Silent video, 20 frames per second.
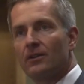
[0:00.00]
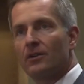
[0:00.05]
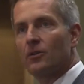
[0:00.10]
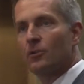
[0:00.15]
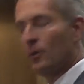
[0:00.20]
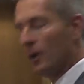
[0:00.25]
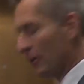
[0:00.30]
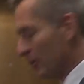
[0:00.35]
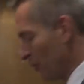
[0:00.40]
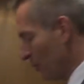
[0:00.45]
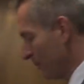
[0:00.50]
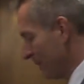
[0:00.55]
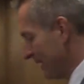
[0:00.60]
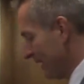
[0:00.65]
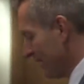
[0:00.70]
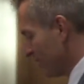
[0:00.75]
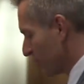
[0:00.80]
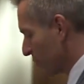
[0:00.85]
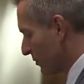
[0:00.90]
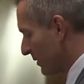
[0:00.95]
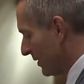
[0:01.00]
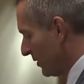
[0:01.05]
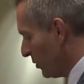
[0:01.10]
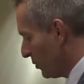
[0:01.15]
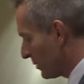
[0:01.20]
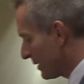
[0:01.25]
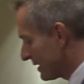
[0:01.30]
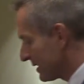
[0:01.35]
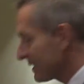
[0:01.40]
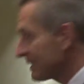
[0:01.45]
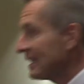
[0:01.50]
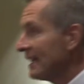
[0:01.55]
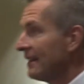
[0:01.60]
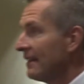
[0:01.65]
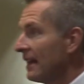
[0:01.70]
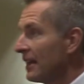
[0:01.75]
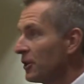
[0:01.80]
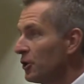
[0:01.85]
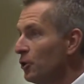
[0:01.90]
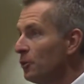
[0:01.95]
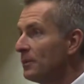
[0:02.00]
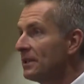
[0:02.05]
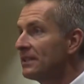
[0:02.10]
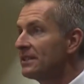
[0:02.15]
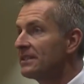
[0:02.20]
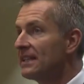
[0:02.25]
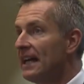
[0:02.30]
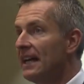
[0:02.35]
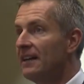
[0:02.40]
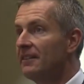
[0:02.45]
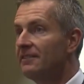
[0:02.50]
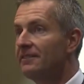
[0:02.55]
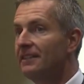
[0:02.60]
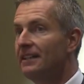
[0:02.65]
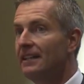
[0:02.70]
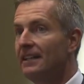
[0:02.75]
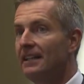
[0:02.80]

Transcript: throughout human history, you can see that humans have,